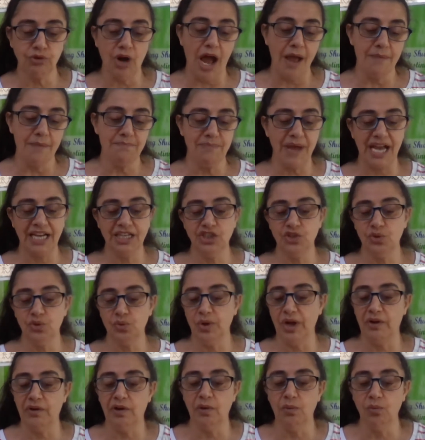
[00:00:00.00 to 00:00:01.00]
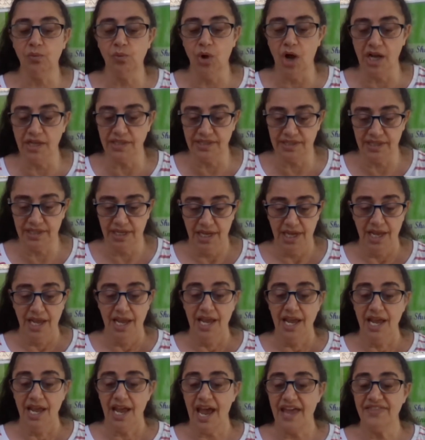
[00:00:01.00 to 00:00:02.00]
right back to where it was.
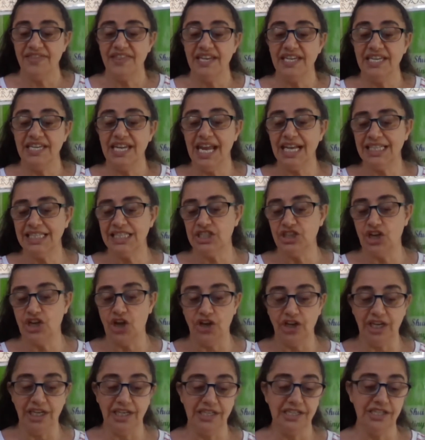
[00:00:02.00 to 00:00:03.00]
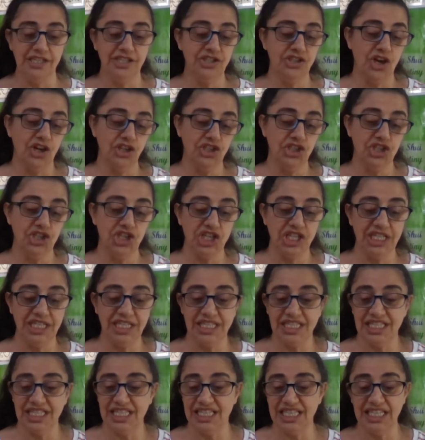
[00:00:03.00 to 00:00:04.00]
And the next note in the song
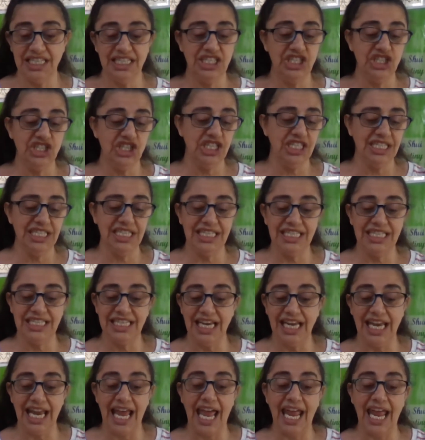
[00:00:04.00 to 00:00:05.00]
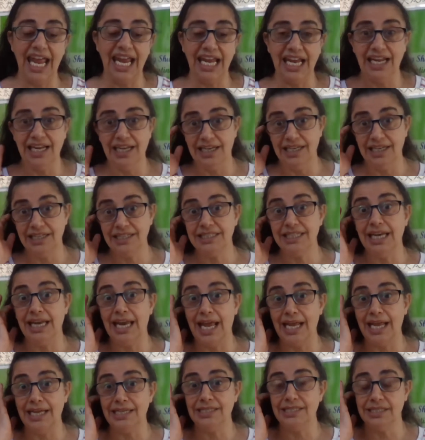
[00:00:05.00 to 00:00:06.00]
it's just a delay. It
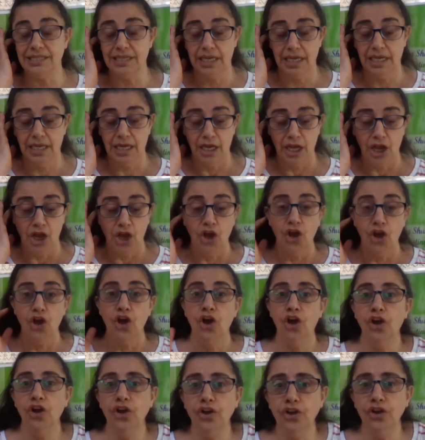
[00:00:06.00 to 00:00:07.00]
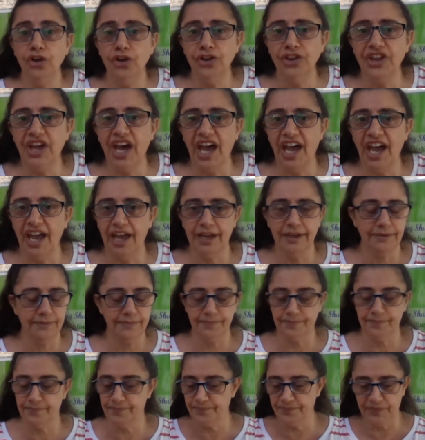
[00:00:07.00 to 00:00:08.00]
delays who the
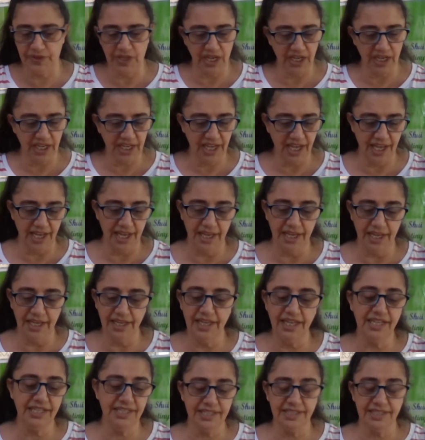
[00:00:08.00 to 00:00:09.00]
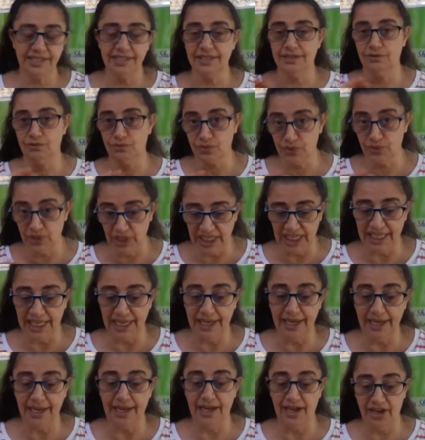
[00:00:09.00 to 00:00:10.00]
I can't this
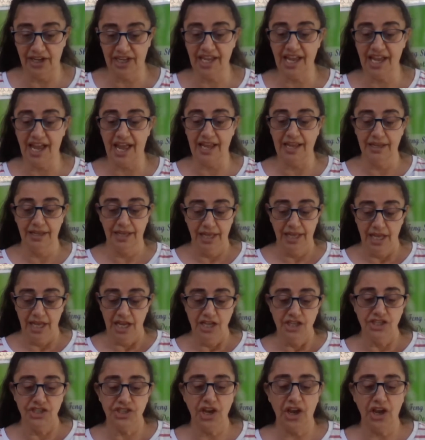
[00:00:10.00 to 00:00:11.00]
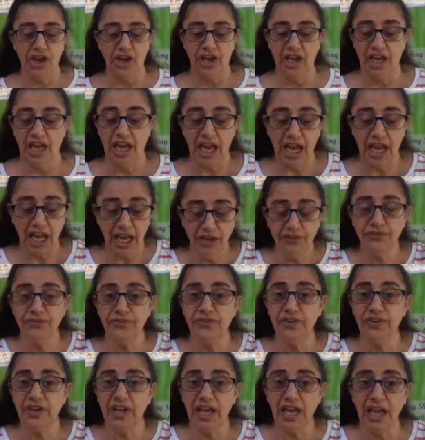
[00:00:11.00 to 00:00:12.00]
really okay. So
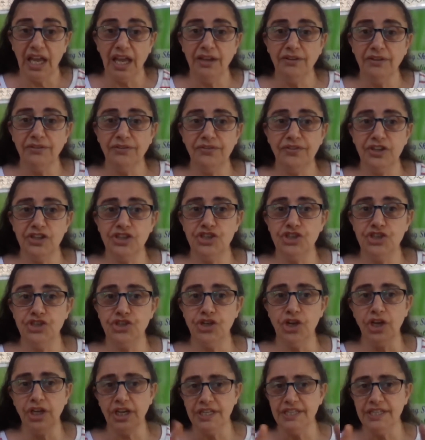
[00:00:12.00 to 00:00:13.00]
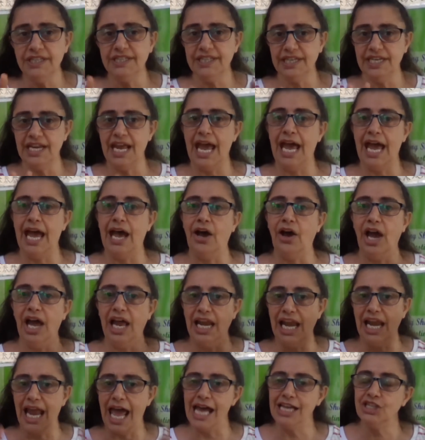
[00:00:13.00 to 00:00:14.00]
if the students are now
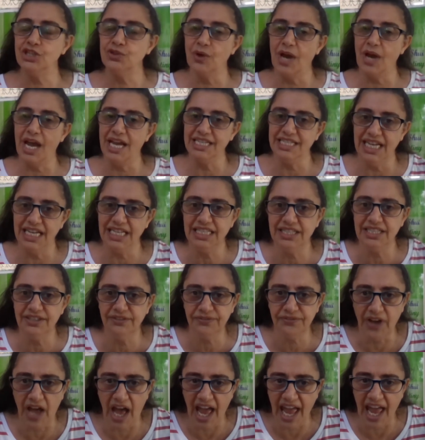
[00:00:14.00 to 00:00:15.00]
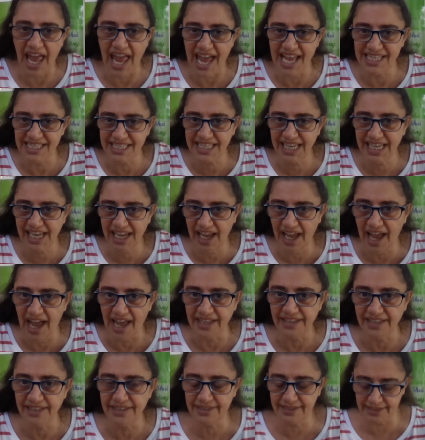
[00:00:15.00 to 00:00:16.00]
allowed to identify as
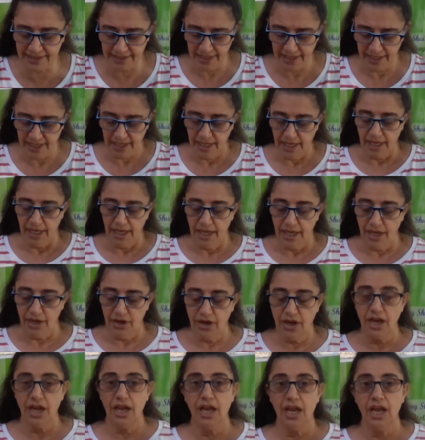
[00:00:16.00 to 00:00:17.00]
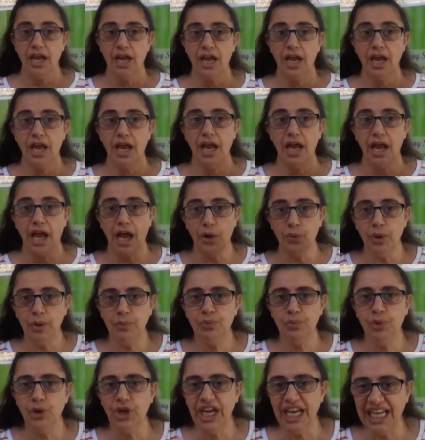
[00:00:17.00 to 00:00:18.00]
cats, are we
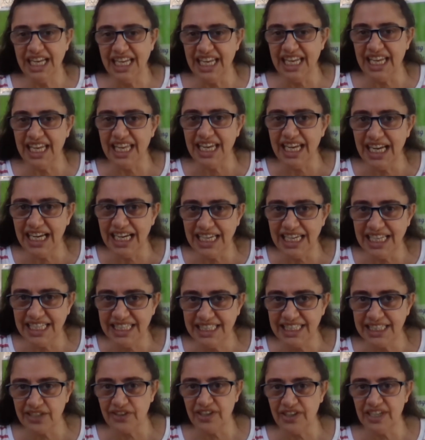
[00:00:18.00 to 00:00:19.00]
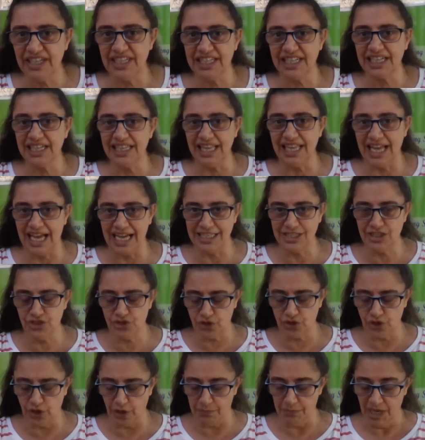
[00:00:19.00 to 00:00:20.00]
putting kitty litter in the
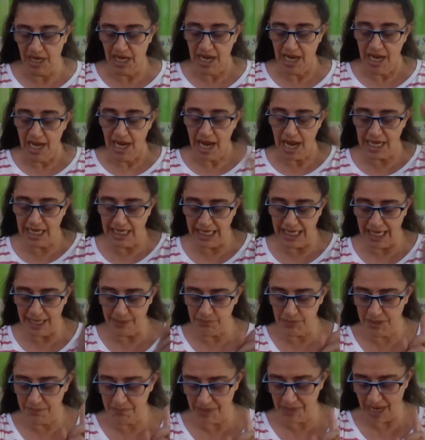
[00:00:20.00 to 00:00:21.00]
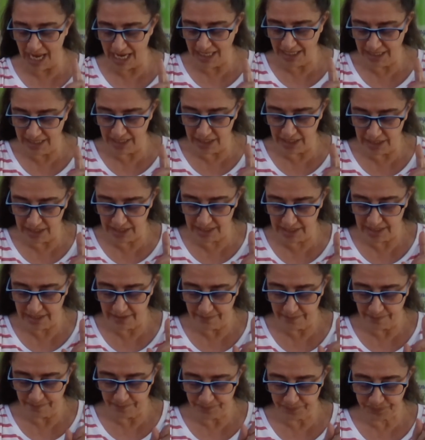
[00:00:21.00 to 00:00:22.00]
classroom? And let me make this,
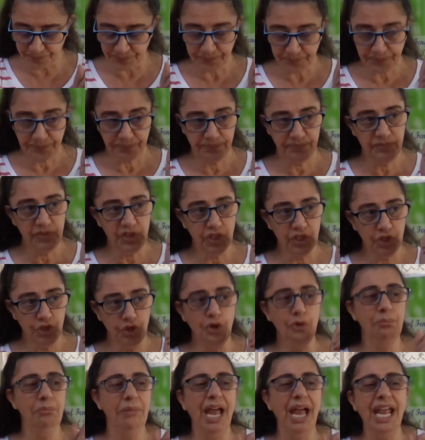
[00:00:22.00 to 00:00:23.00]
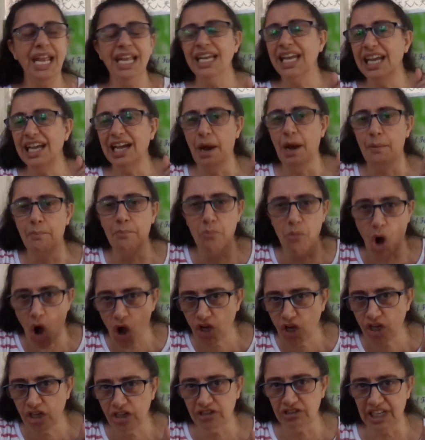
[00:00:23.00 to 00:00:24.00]
you're making a
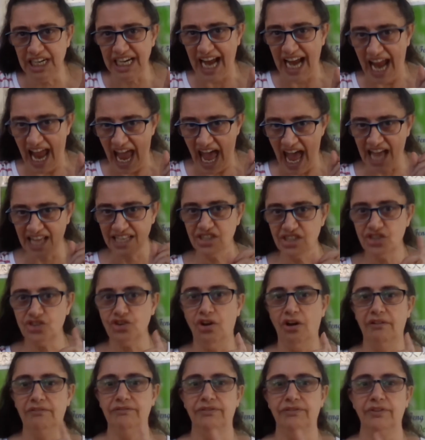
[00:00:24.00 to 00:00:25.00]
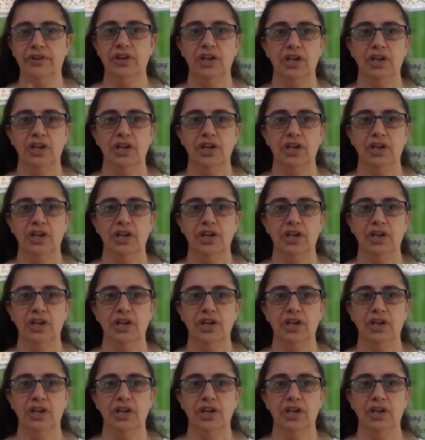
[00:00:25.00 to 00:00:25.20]
mockery out of